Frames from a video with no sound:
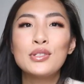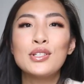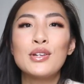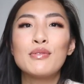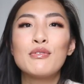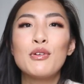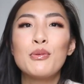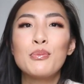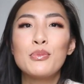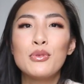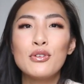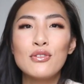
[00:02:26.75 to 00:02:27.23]
and
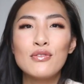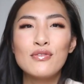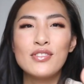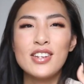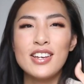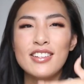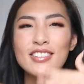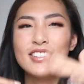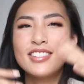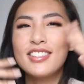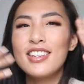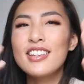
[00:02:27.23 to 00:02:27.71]
remove
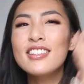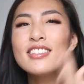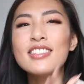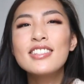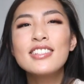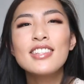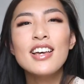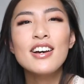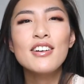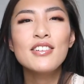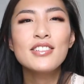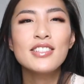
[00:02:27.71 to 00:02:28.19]
dead skin
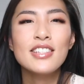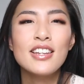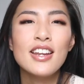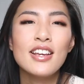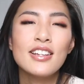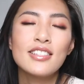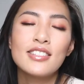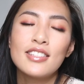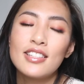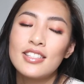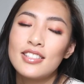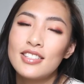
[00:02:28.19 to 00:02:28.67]
cells and
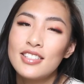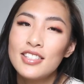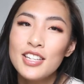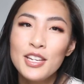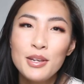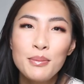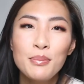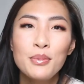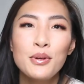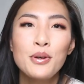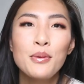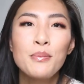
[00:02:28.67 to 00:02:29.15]
excess
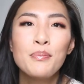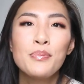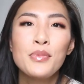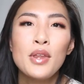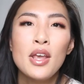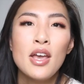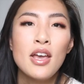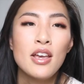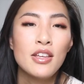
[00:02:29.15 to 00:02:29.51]
sebum.